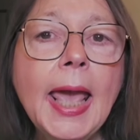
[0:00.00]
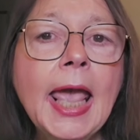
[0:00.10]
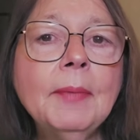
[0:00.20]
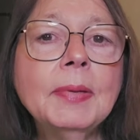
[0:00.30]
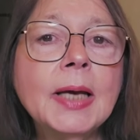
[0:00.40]

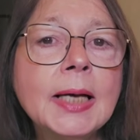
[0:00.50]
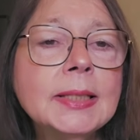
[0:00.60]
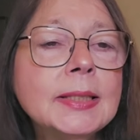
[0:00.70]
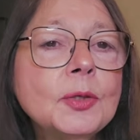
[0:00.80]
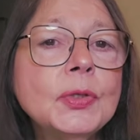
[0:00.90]
And
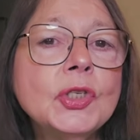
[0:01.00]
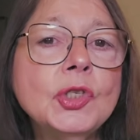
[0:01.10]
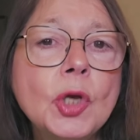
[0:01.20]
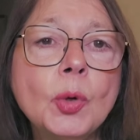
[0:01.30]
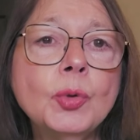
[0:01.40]
because there was
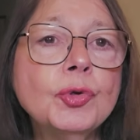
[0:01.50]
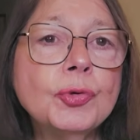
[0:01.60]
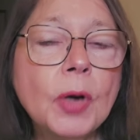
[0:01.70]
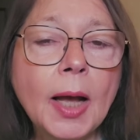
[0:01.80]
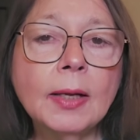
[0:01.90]
no
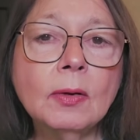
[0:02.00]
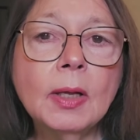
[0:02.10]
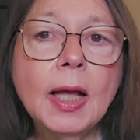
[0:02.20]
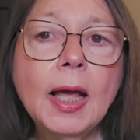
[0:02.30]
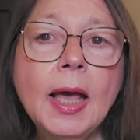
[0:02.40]

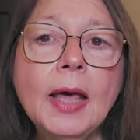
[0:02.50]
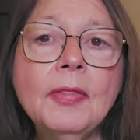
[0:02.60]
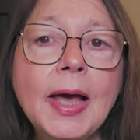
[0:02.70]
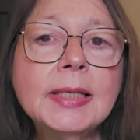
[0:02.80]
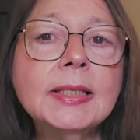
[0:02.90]
trial,
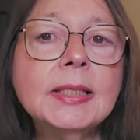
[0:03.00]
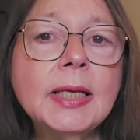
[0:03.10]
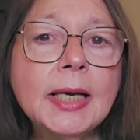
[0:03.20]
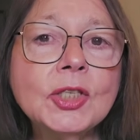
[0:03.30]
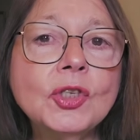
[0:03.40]
that
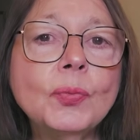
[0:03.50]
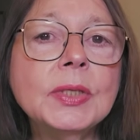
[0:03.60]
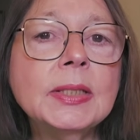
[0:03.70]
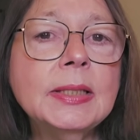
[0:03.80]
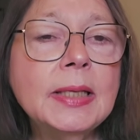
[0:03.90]
selection
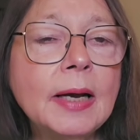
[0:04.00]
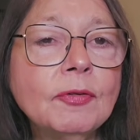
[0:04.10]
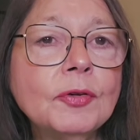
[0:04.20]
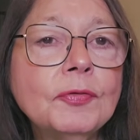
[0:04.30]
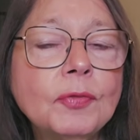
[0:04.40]
was
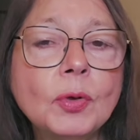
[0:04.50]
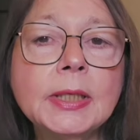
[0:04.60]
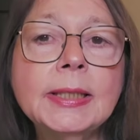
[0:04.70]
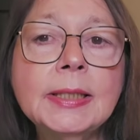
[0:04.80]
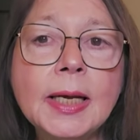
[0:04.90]
never
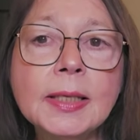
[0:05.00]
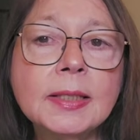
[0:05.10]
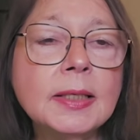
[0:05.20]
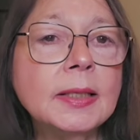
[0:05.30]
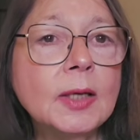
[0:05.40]
fully
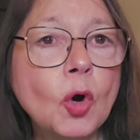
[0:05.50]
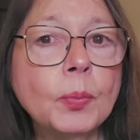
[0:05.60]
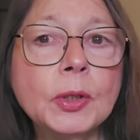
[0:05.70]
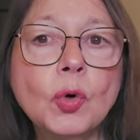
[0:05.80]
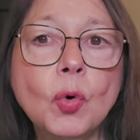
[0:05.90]
tested in
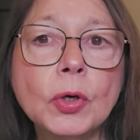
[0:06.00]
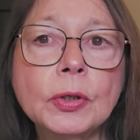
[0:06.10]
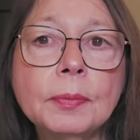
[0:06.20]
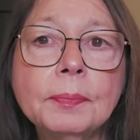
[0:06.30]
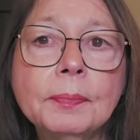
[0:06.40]
open court.